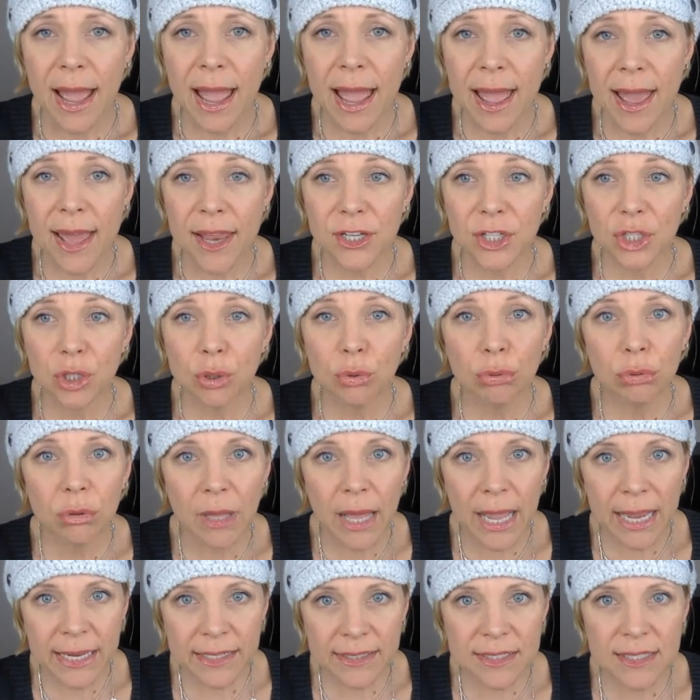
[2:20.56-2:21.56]
And you
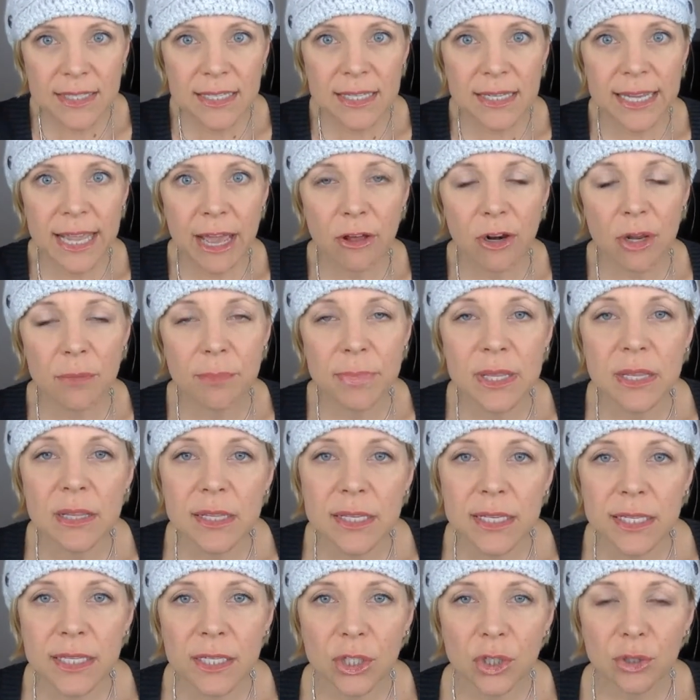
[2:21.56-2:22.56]
liked the
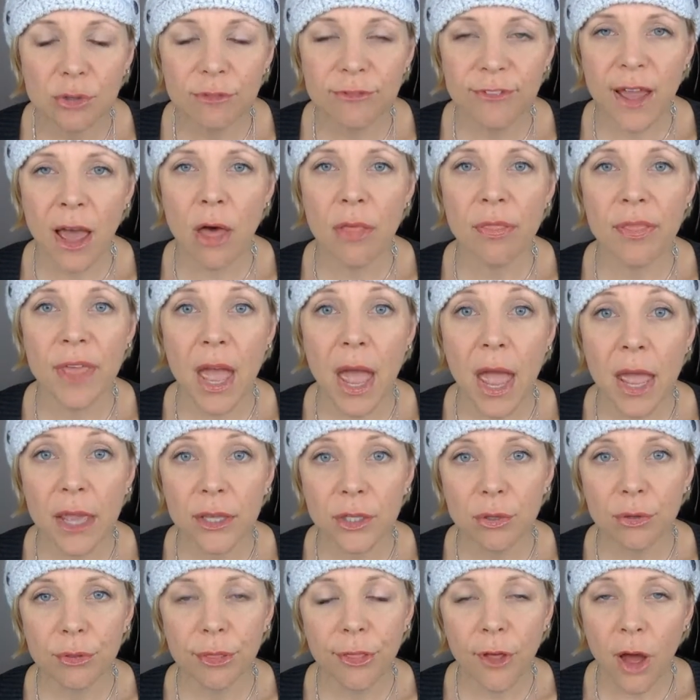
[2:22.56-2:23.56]
accountability. You found that
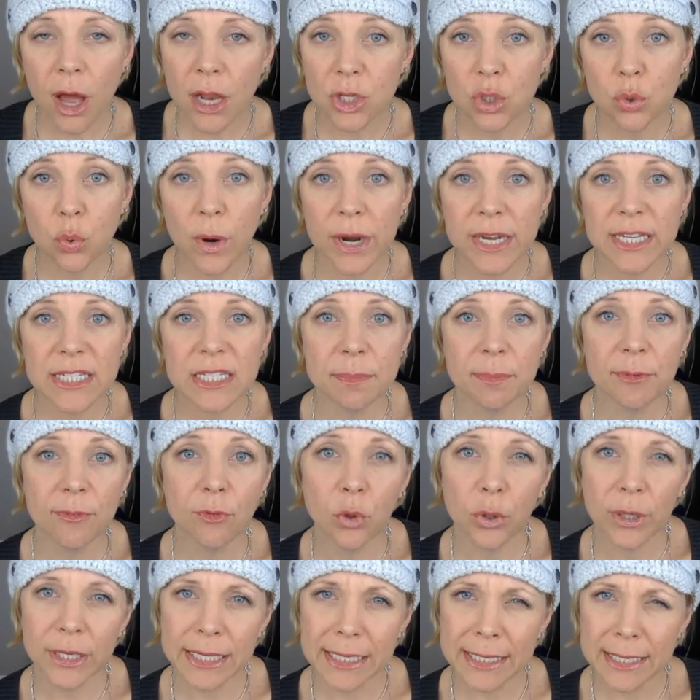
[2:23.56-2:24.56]
you thought twice
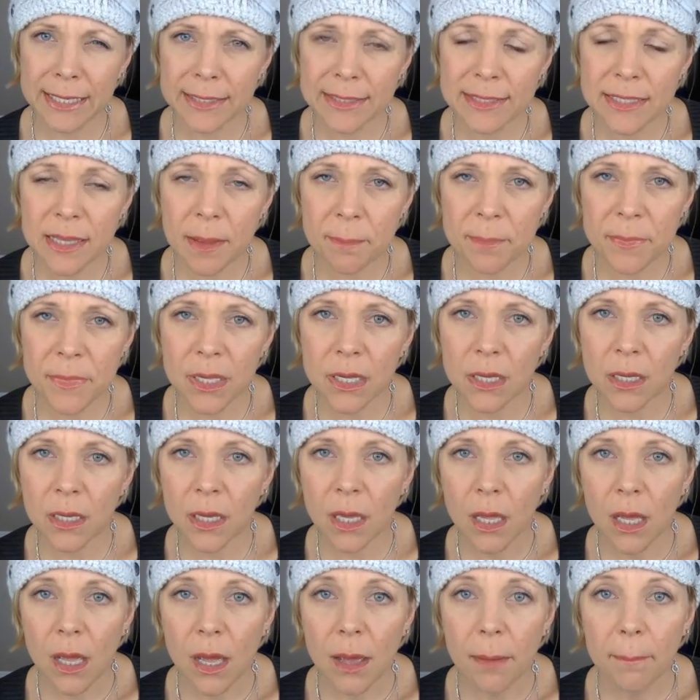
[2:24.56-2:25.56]
before eating
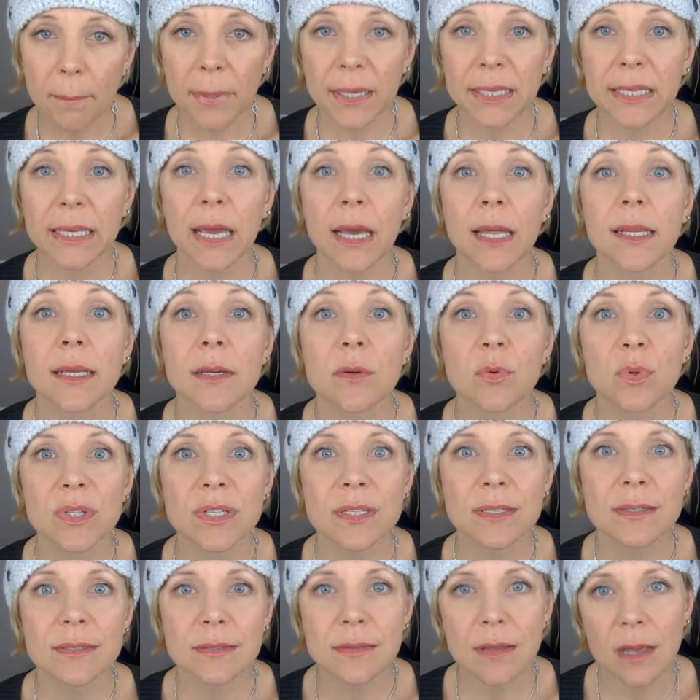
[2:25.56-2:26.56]
something, but yet it
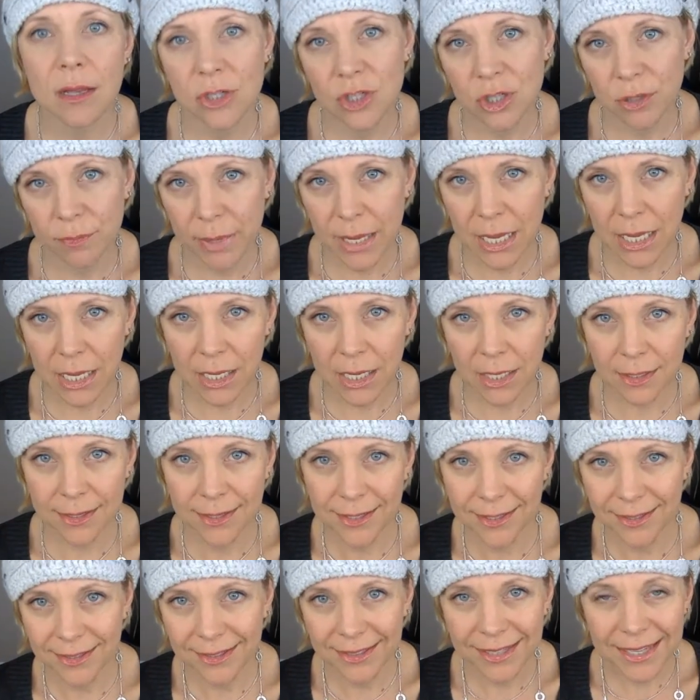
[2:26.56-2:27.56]
was such a pain.
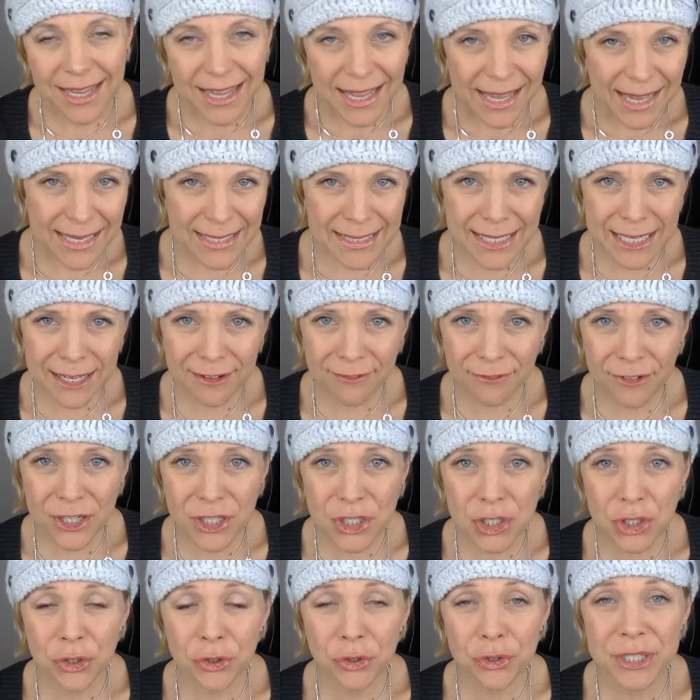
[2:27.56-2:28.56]
It didn't fit
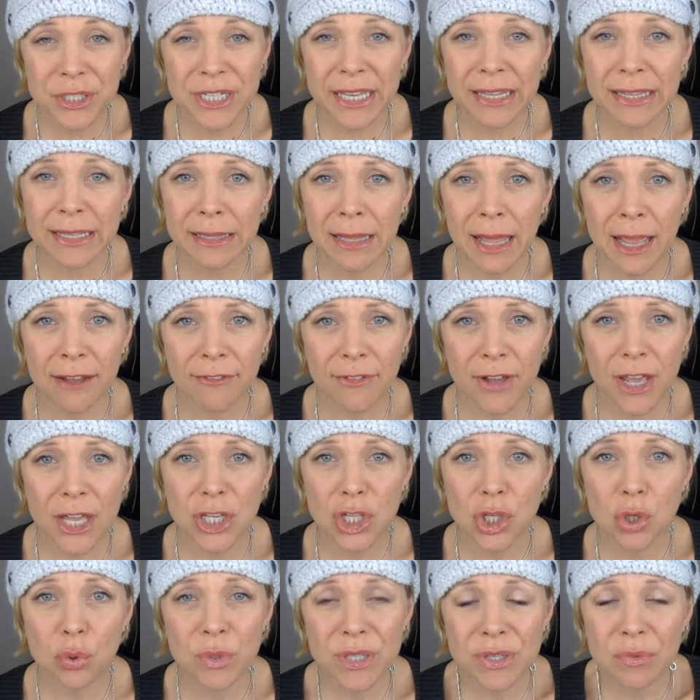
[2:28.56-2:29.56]
into your daily life,
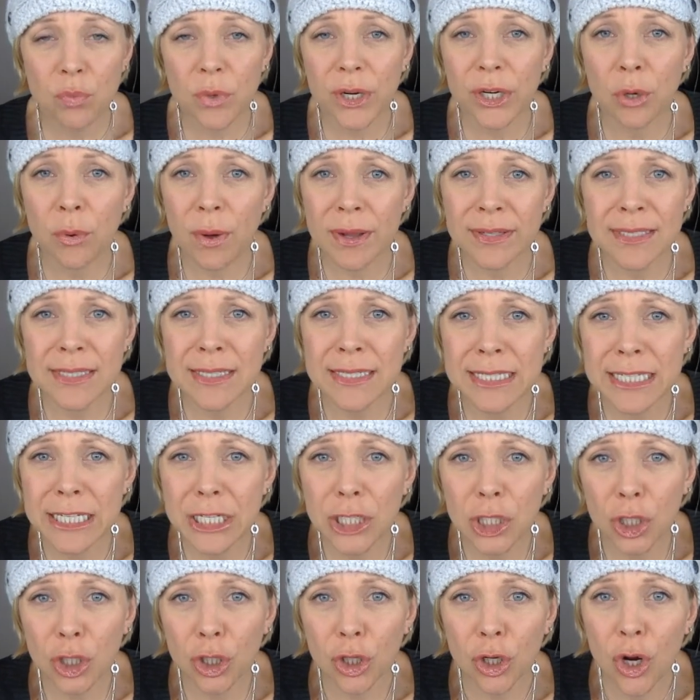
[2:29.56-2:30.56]
and you didn't want to go out to
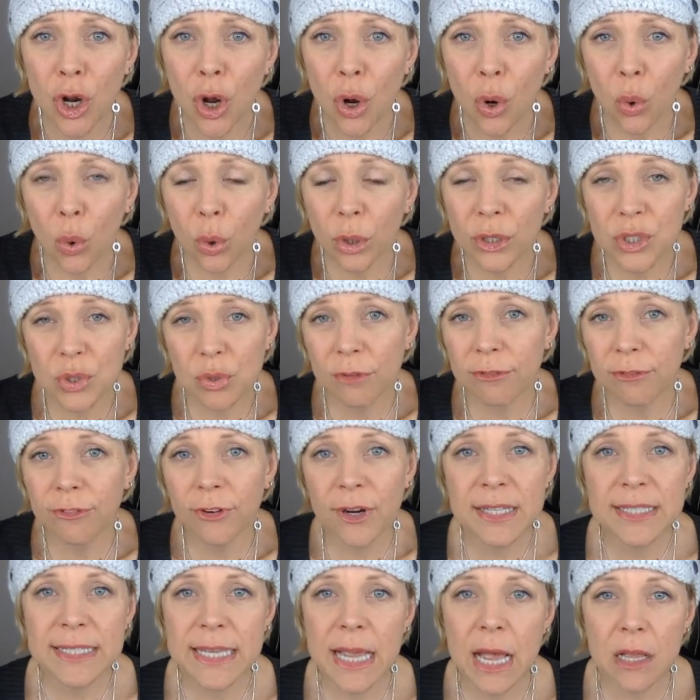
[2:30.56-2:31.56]
dinner or to a
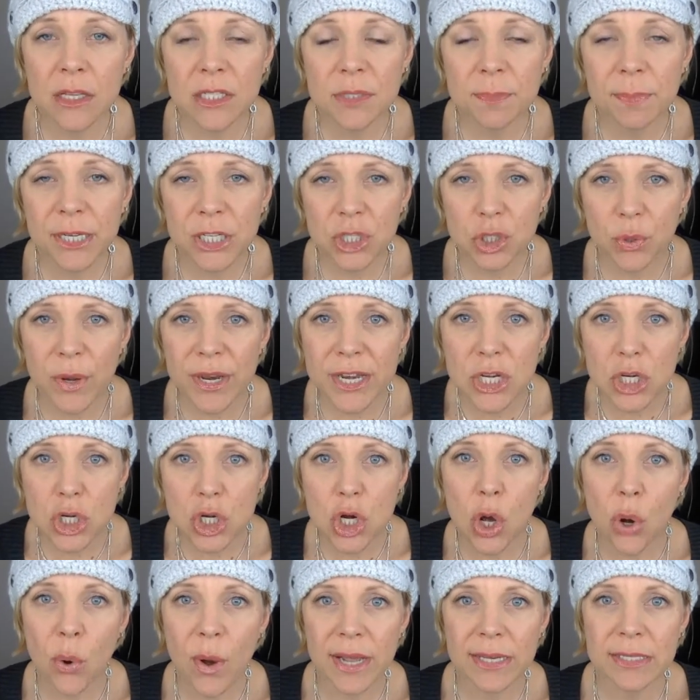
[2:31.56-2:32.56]
friend's house because you had
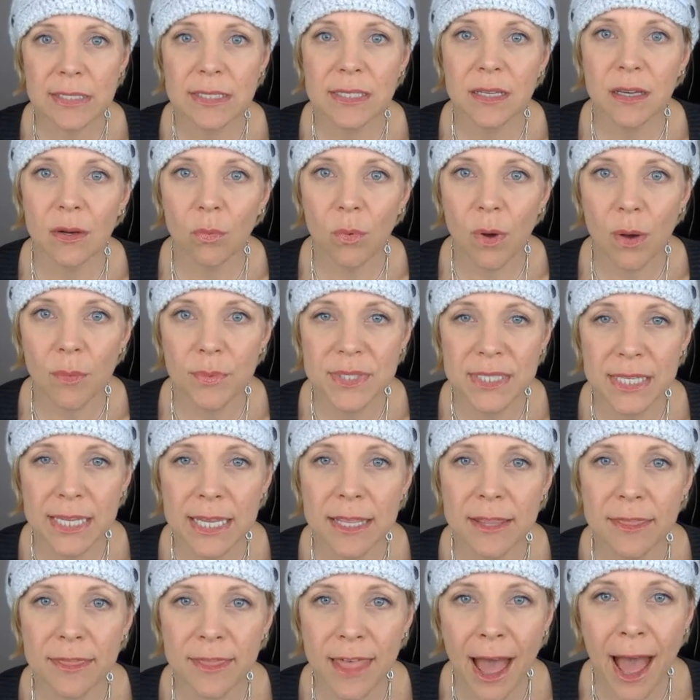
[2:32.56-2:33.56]
no idea what was
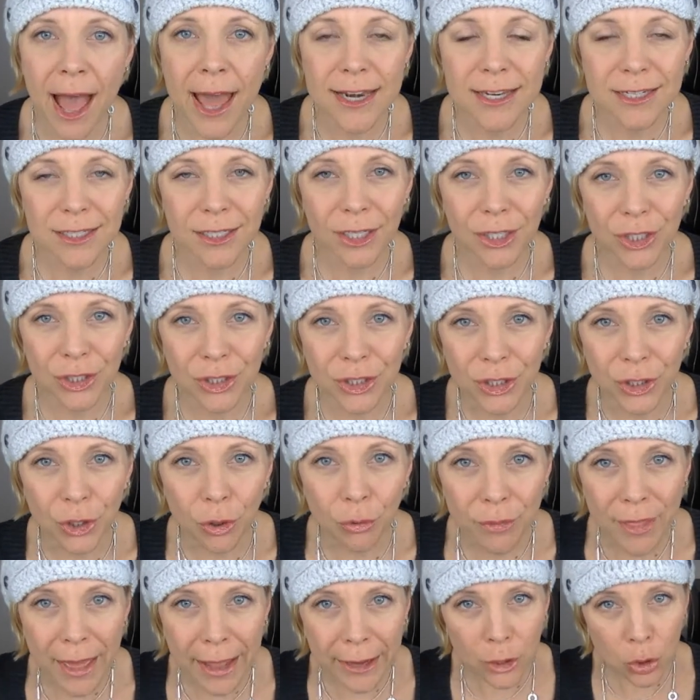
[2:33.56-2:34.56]
in that,
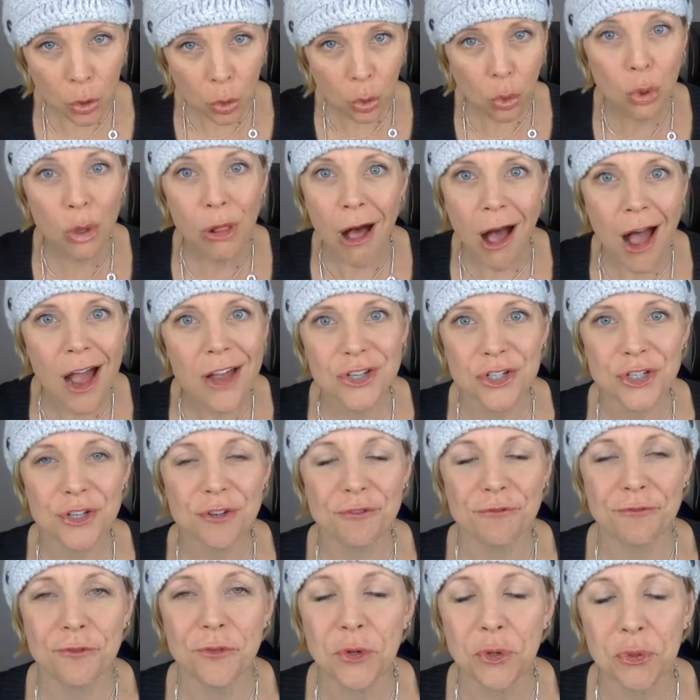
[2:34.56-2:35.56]
that goulash
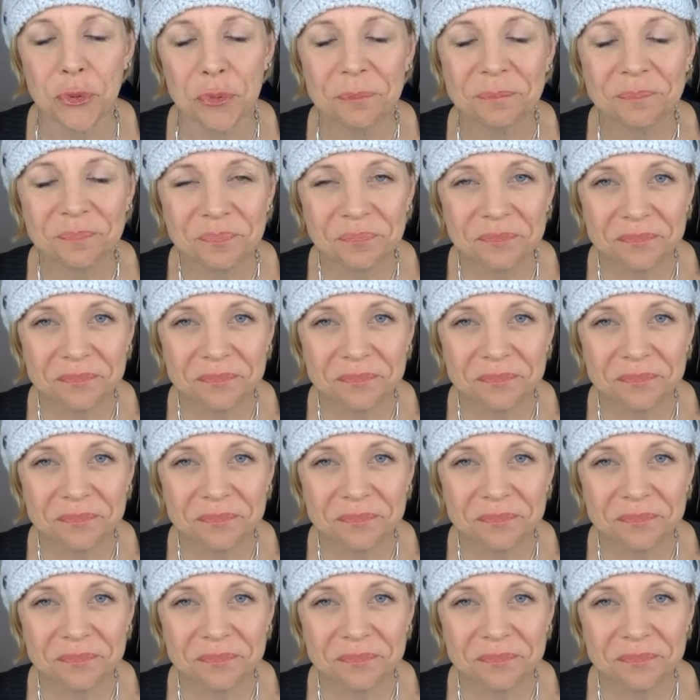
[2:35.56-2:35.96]
of food.